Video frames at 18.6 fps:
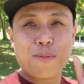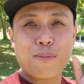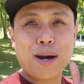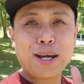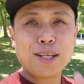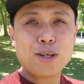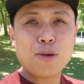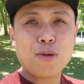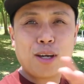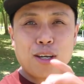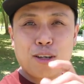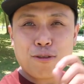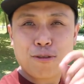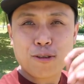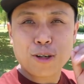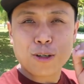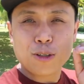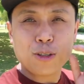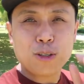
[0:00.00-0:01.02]
By the way, if
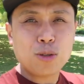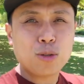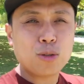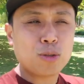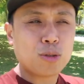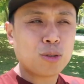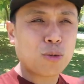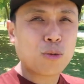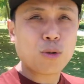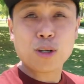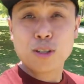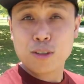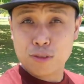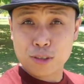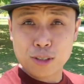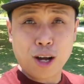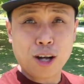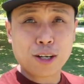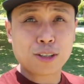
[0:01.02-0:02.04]
you're new to the world
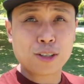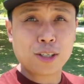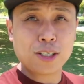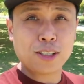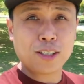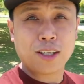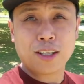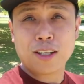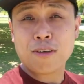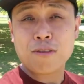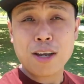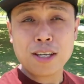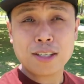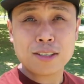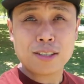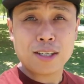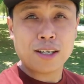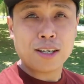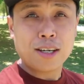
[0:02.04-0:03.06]
of stock trading and
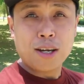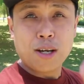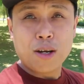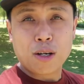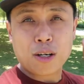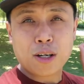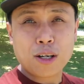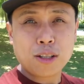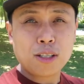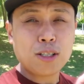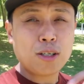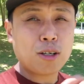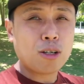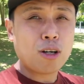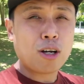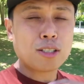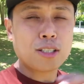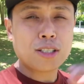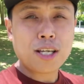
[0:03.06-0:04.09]
investing, cutting your
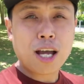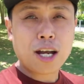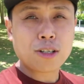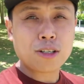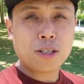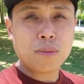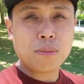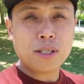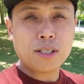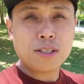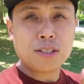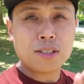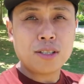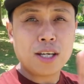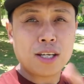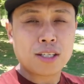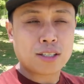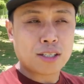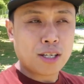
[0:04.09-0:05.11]
losses actually means
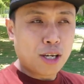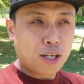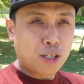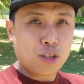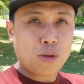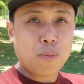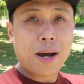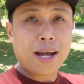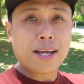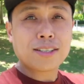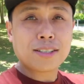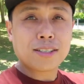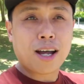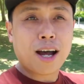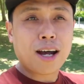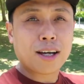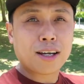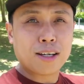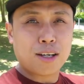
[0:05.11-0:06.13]
this. You buy a
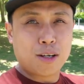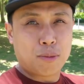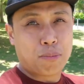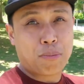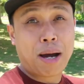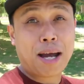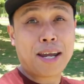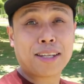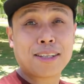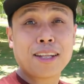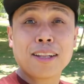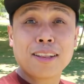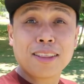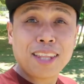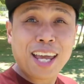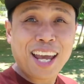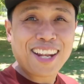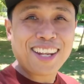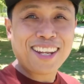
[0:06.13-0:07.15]
stock, buy it
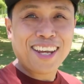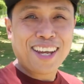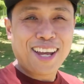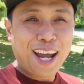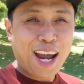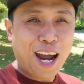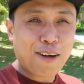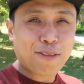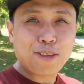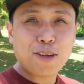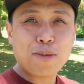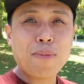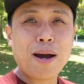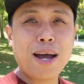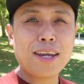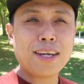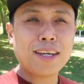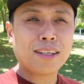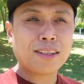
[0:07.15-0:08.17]
at 10. After
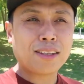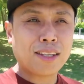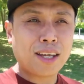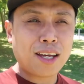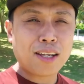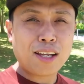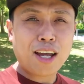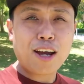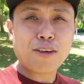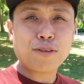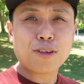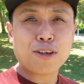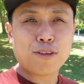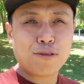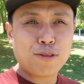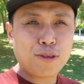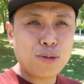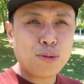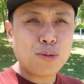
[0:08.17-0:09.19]
buying it 10, after a
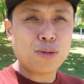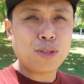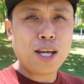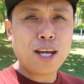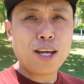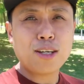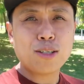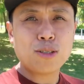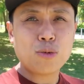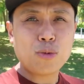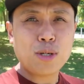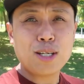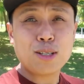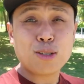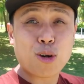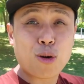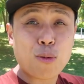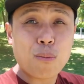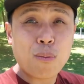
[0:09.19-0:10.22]
few days,
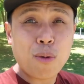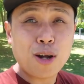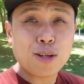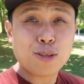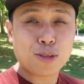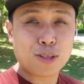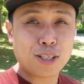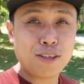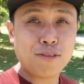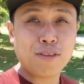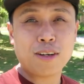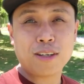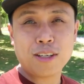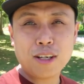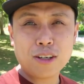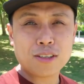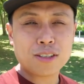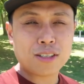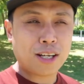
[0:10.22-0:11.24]
weeks, or months, or even
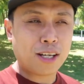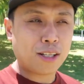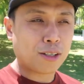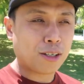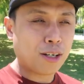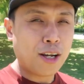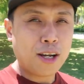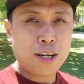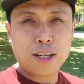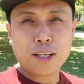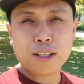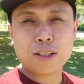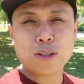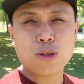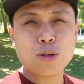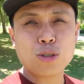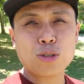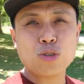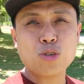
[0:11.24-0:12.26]
years later, it
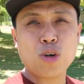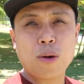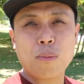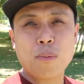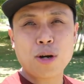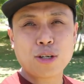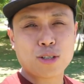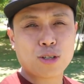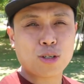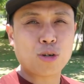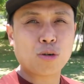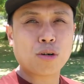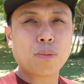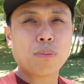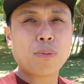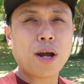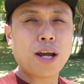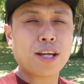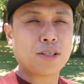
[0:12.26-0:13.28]
goes to a much lower
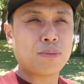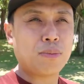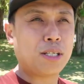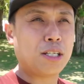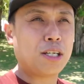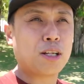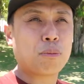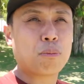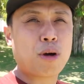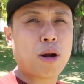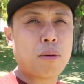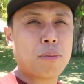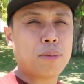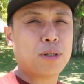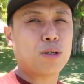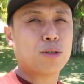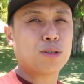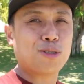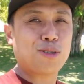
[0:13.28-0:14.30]
price, meaning it
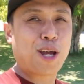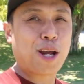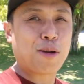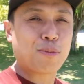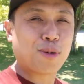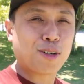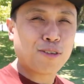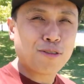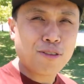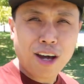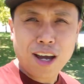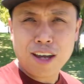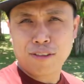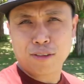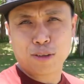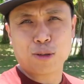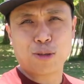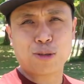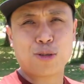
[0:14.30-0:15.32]
probably goes to
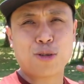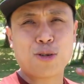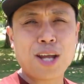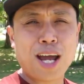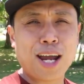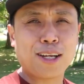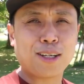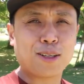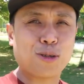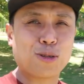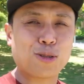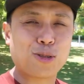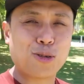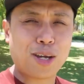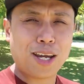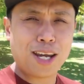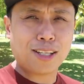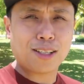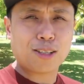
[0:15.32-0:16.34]
9.5, it goes to 9, it goes
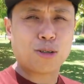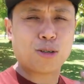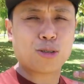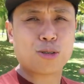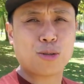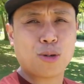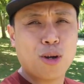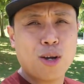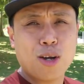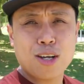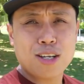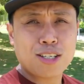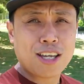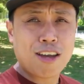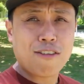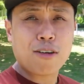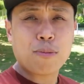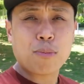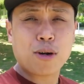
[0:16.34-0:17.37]
to 8, it goes to
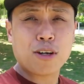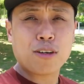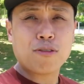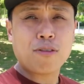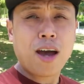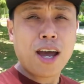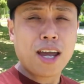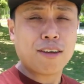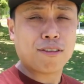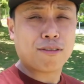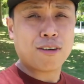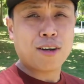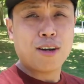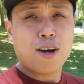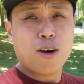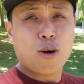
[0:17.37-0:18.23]
7.5.